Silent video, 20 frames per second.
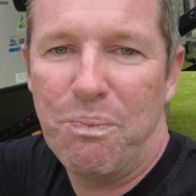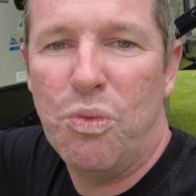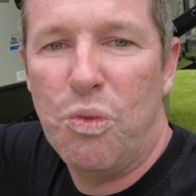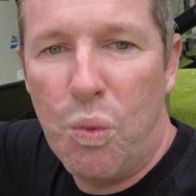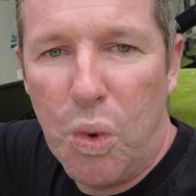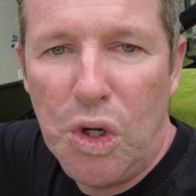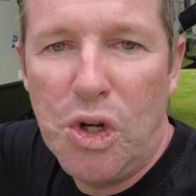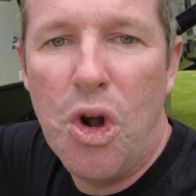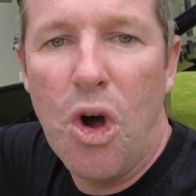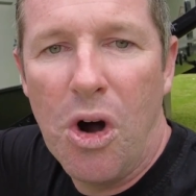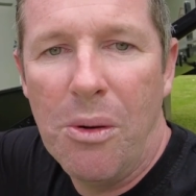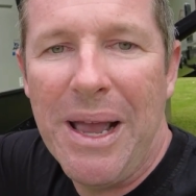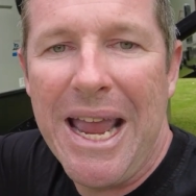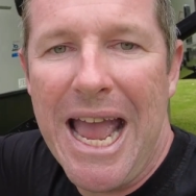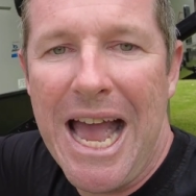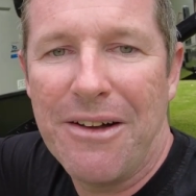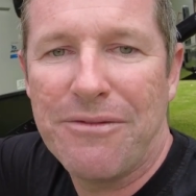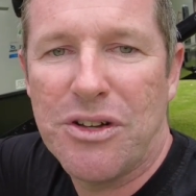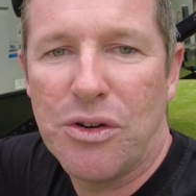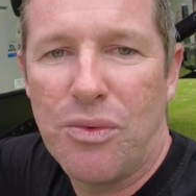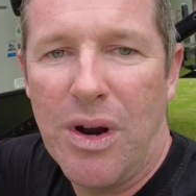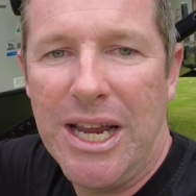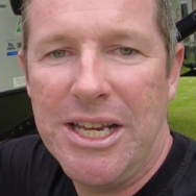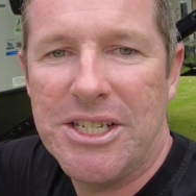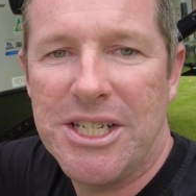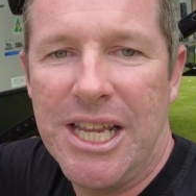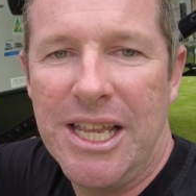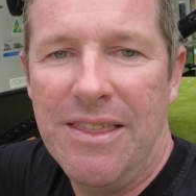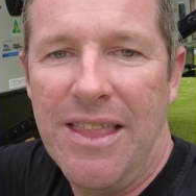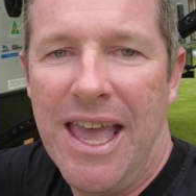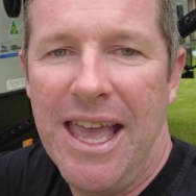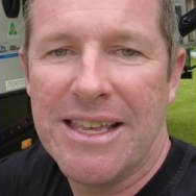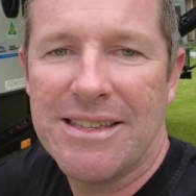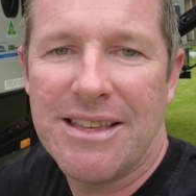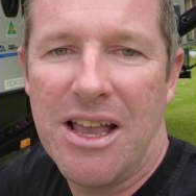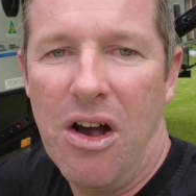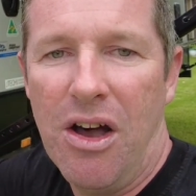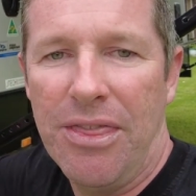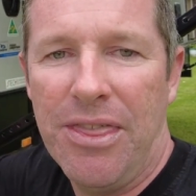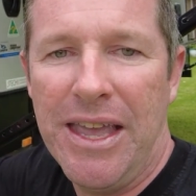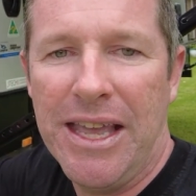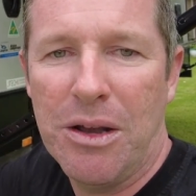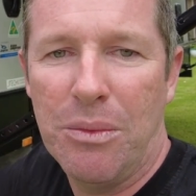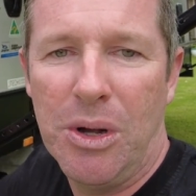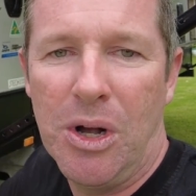would normally have to reach in there. So I think it